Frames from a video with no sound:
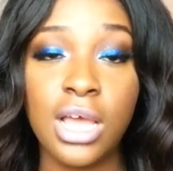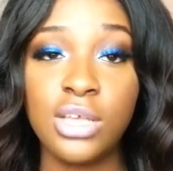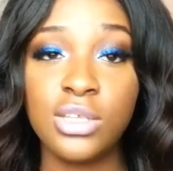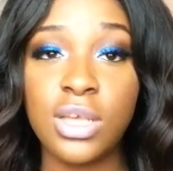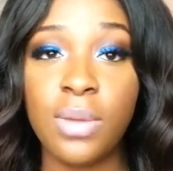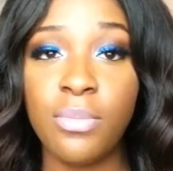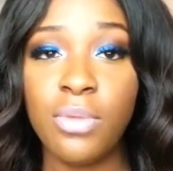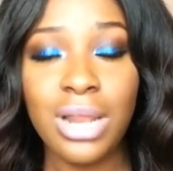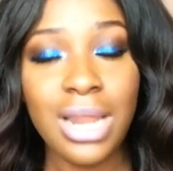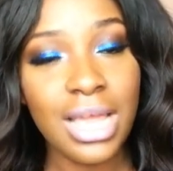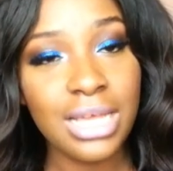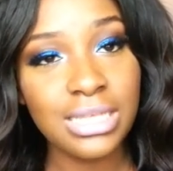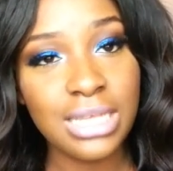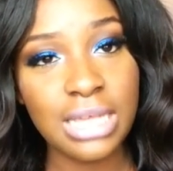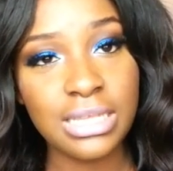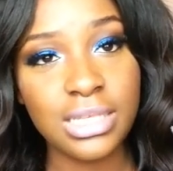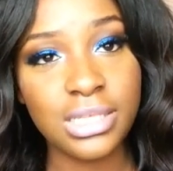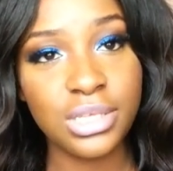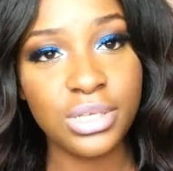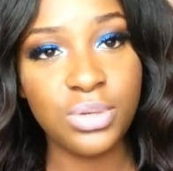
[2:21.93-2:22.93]
So I'm really
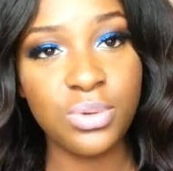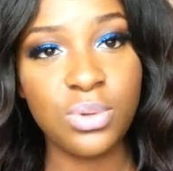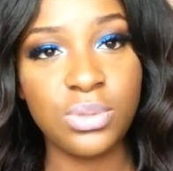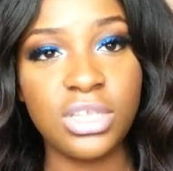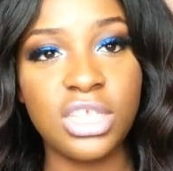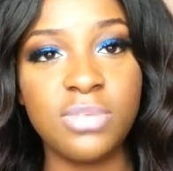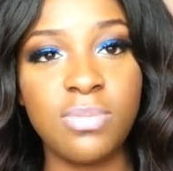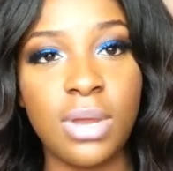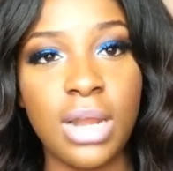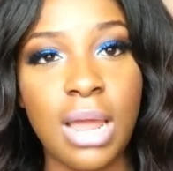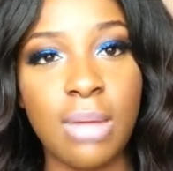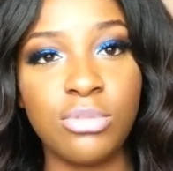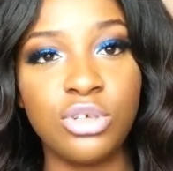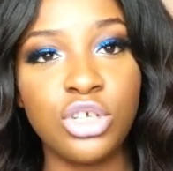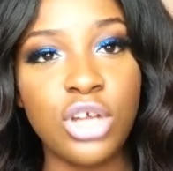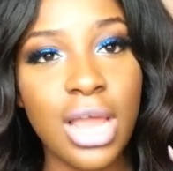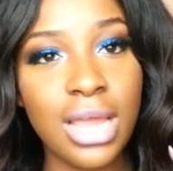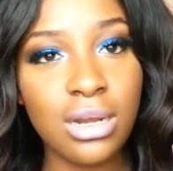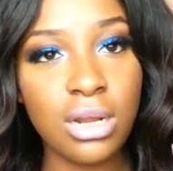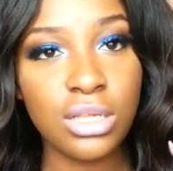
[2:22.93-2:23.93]
excited to use this, but I'm
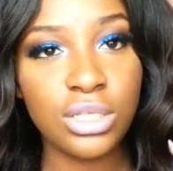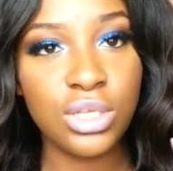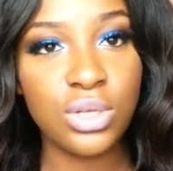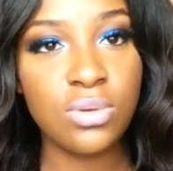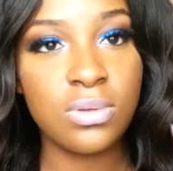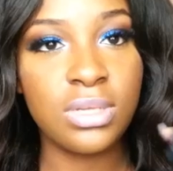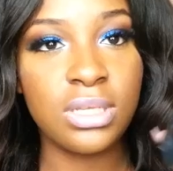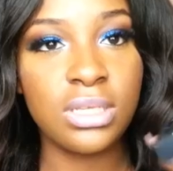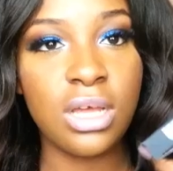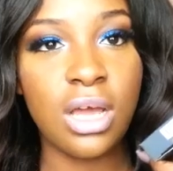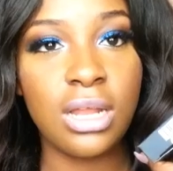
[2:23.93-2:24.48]
trying not to use it